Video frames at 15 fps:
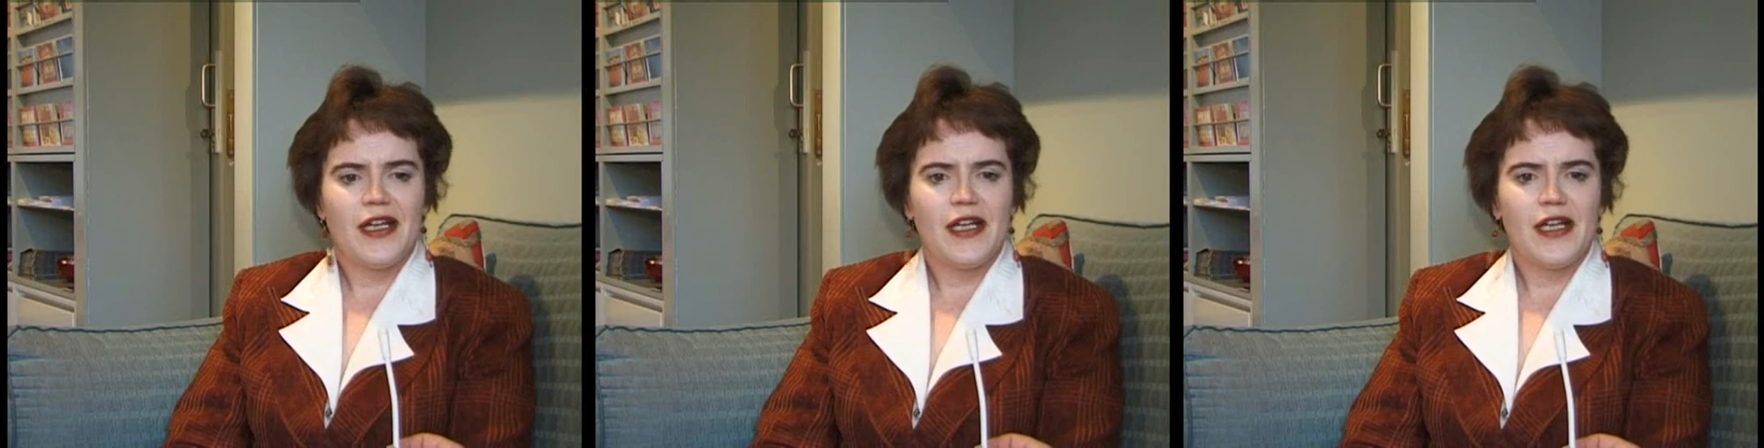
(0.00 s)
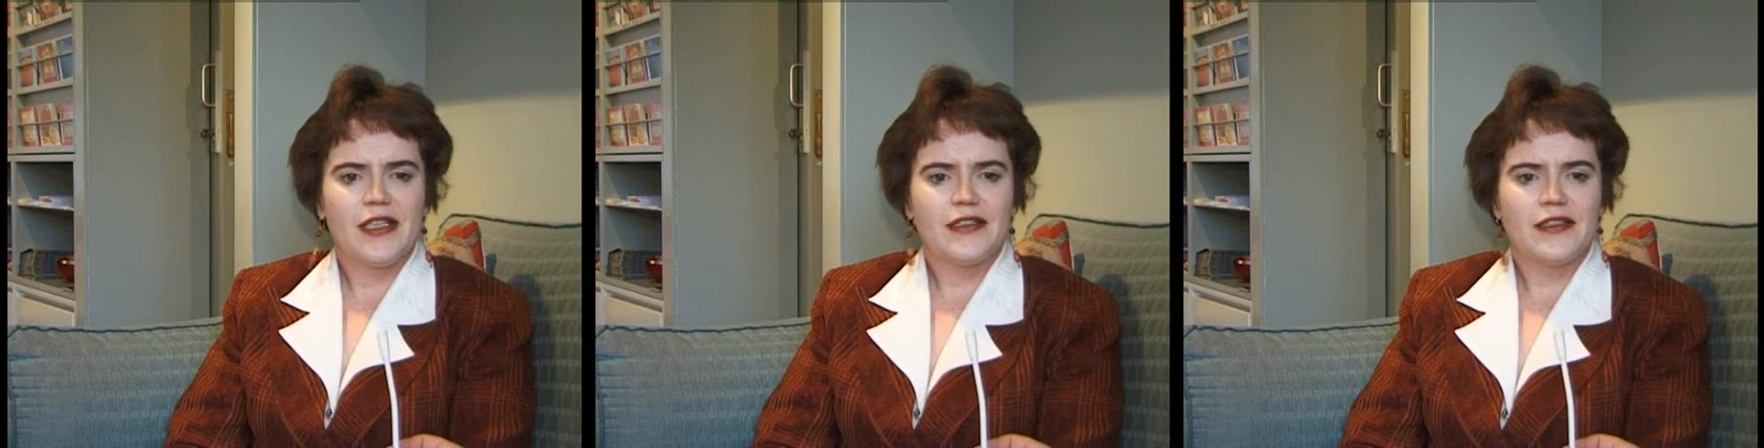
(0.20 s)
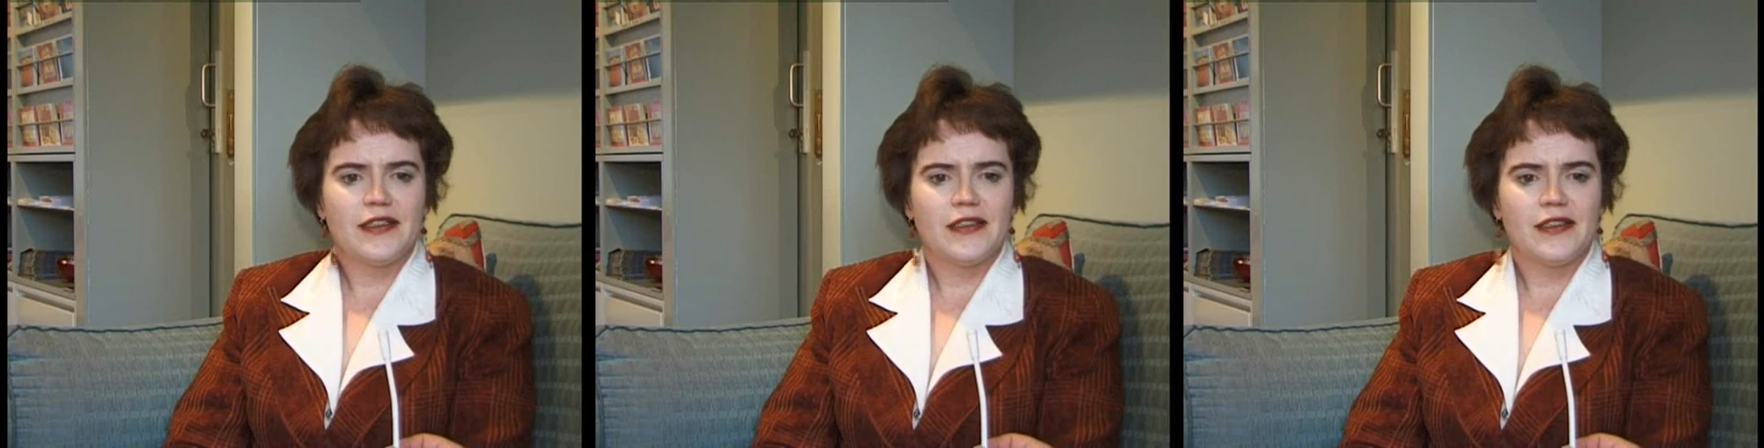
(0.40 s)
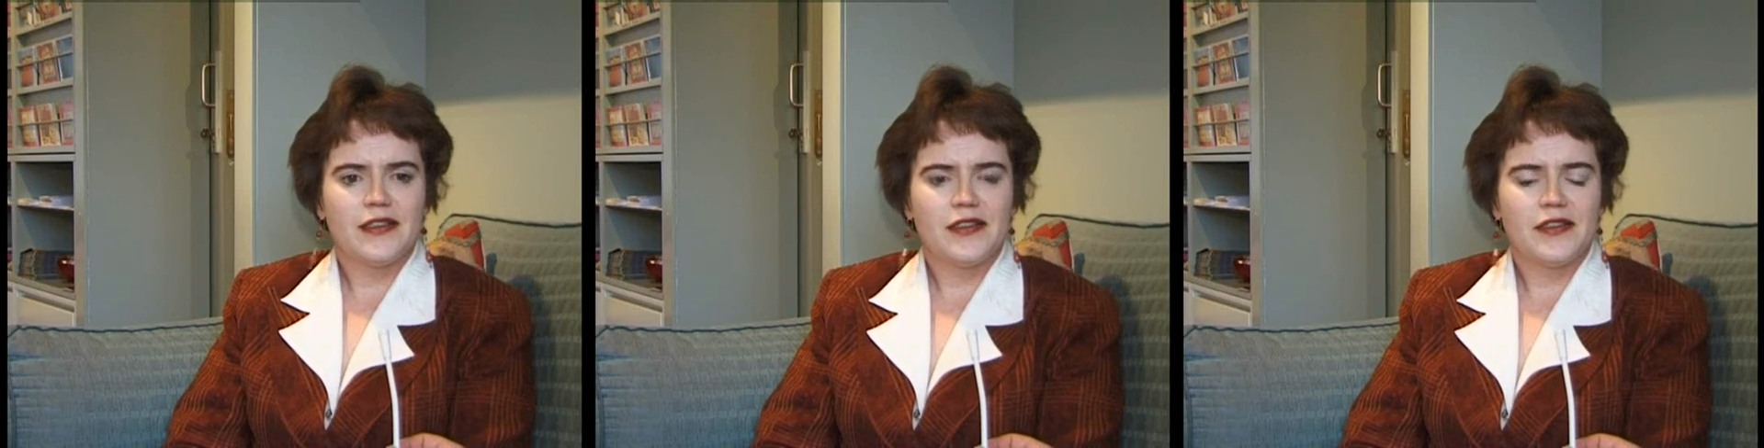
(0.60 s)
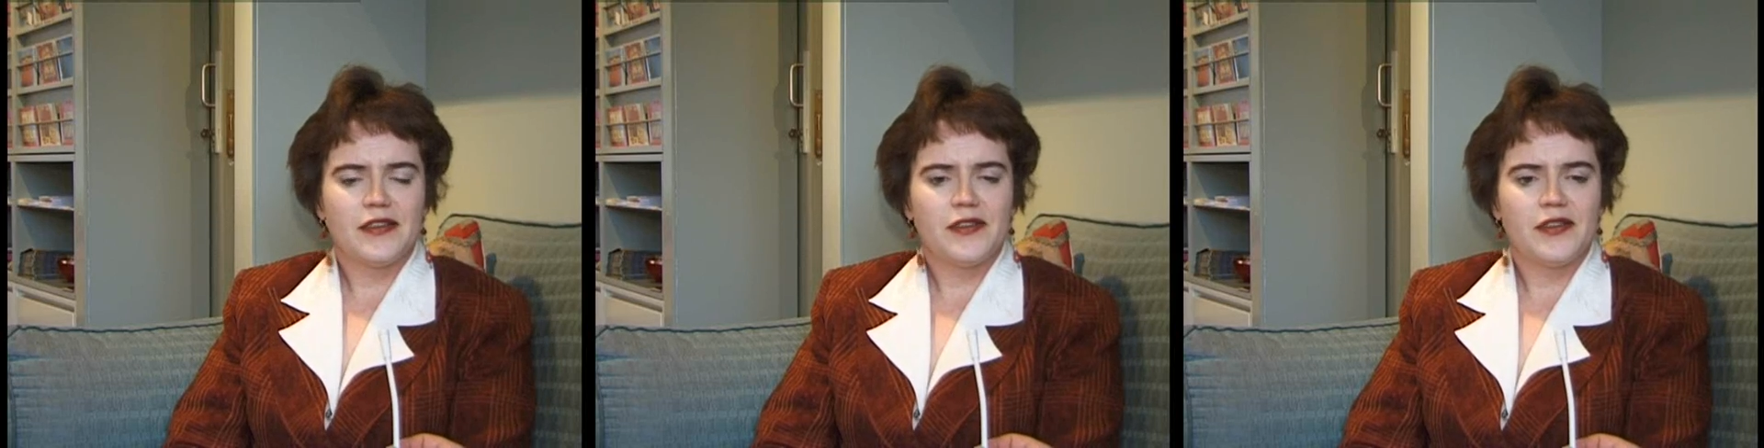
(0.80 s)
and
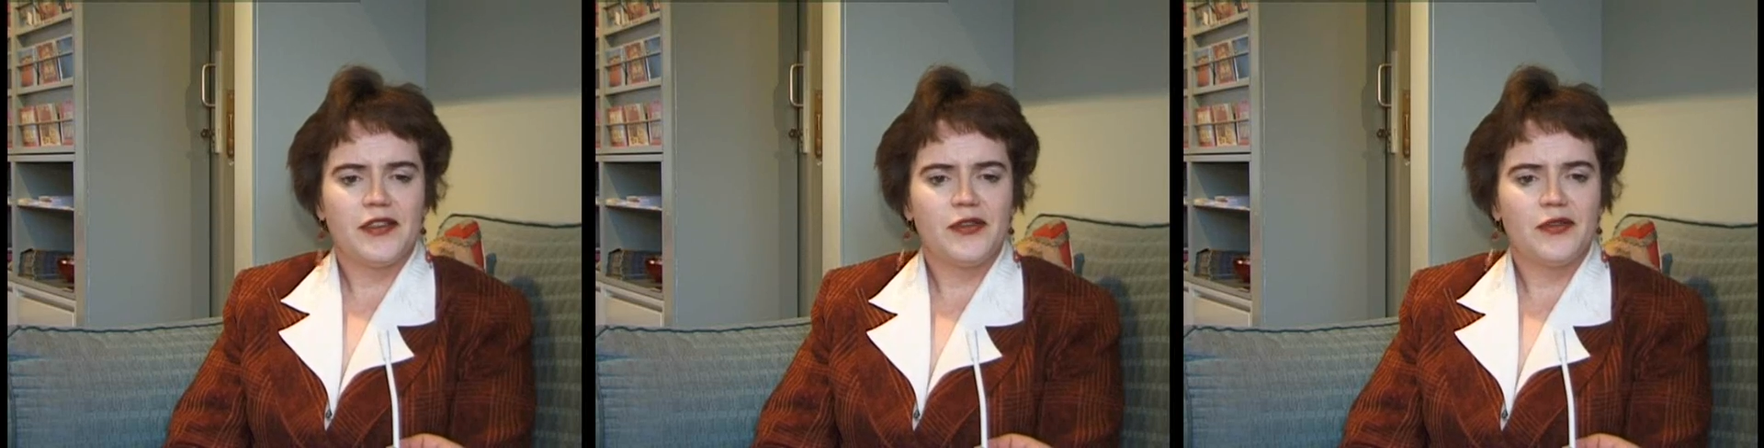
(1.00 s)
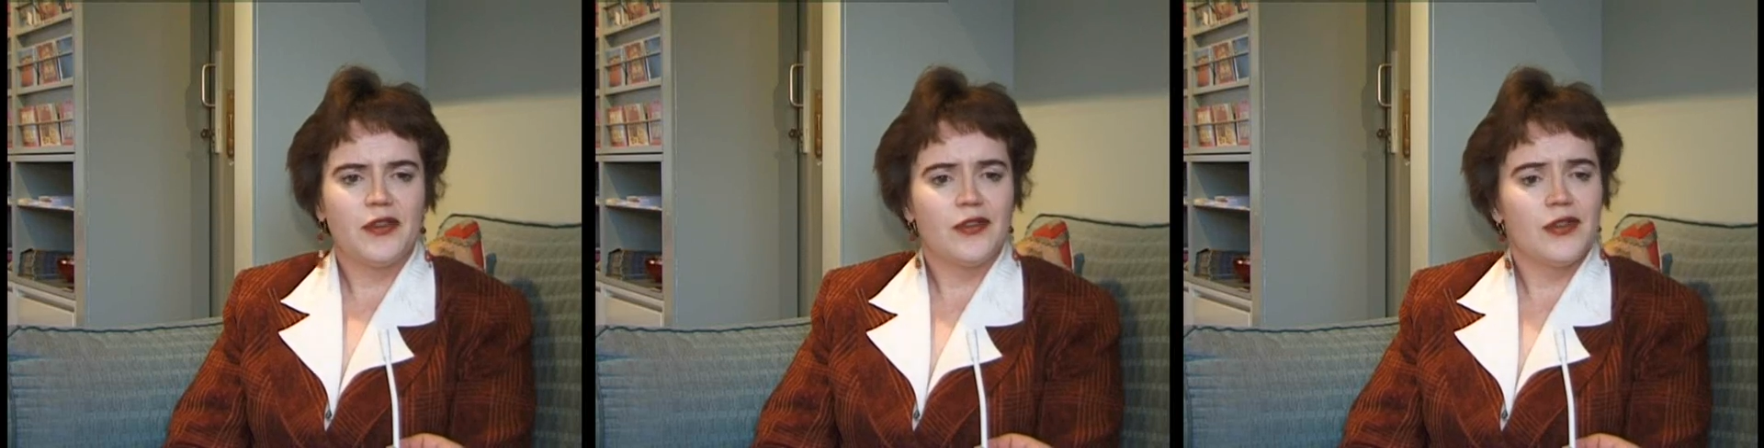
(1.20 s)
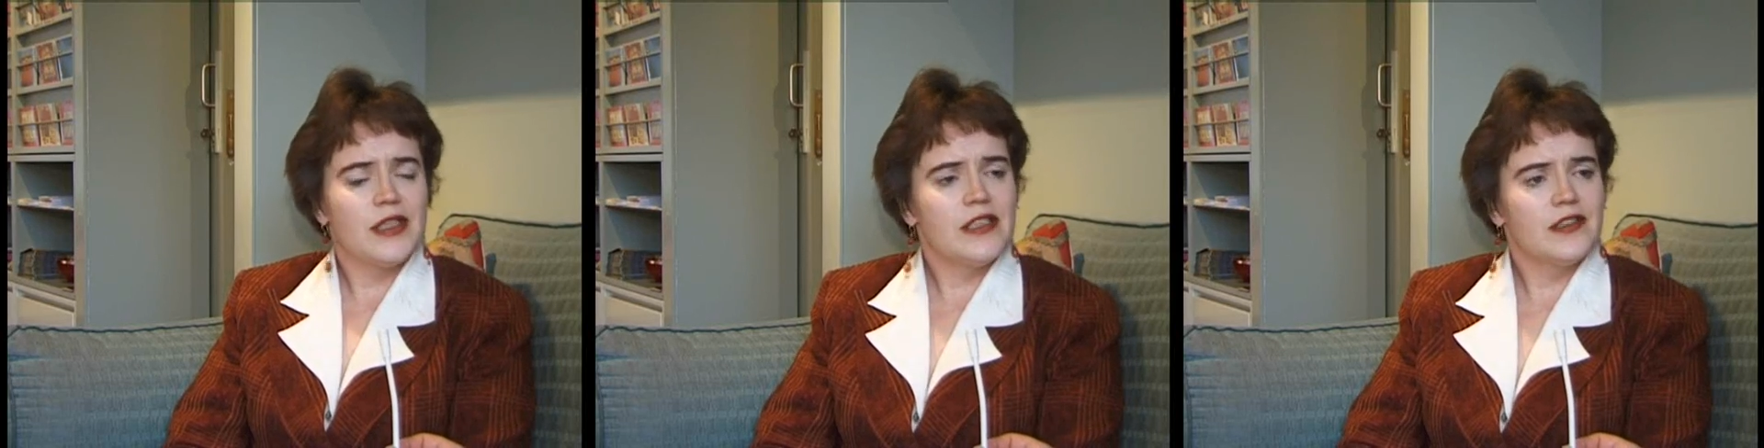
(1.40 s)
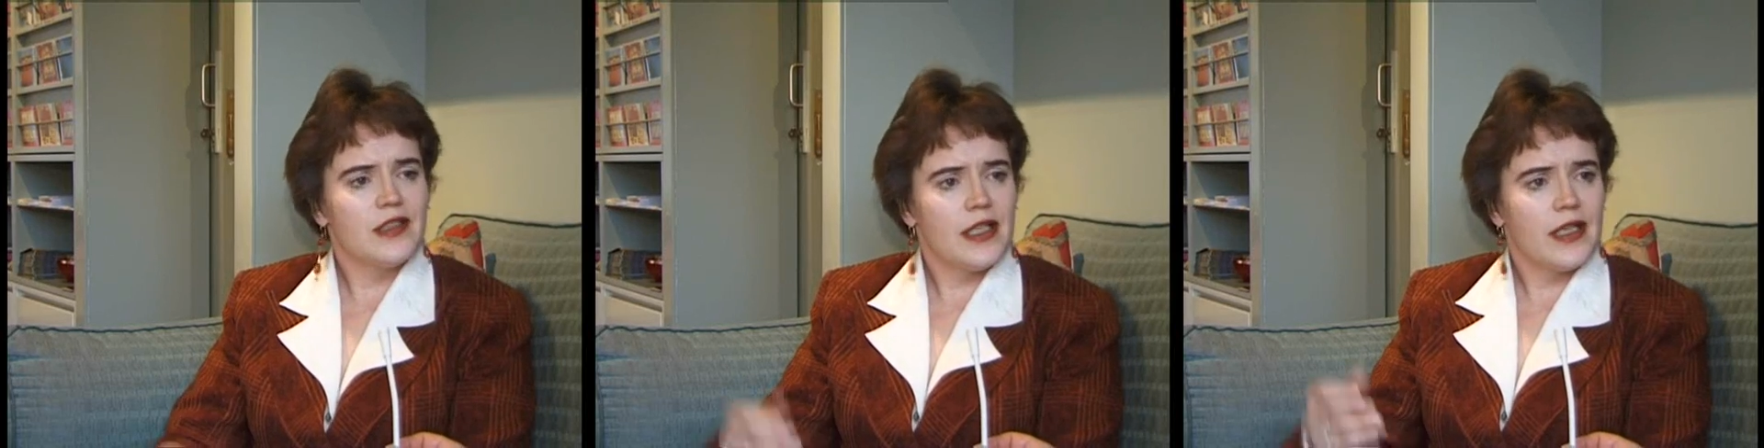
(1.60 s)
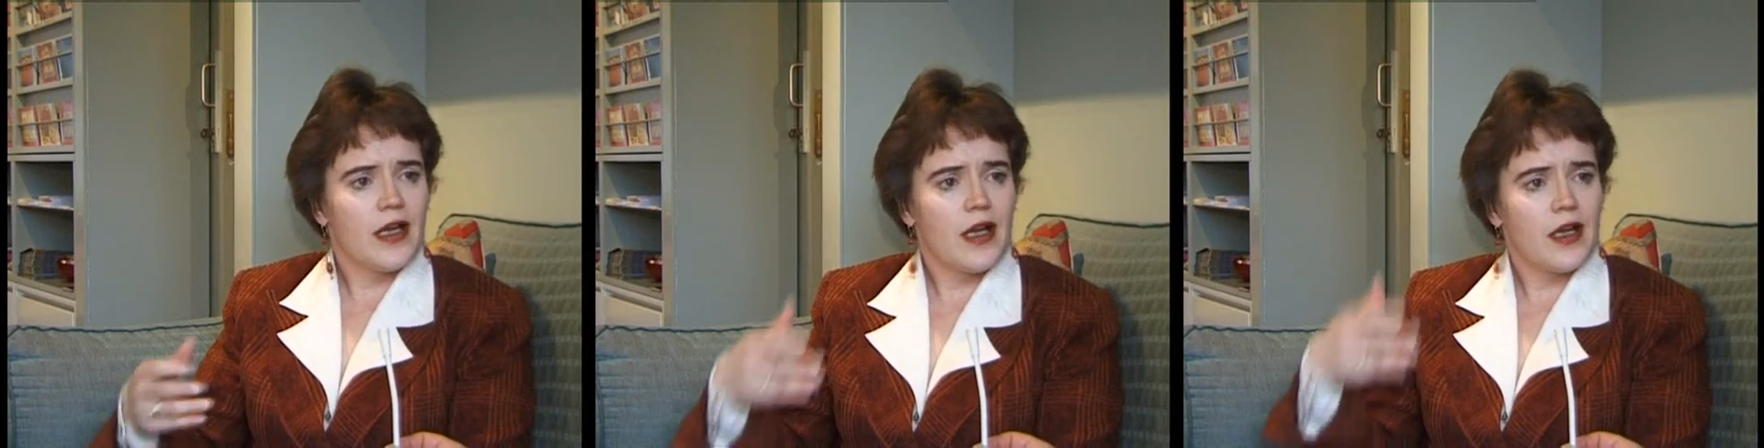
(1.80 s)
you could easily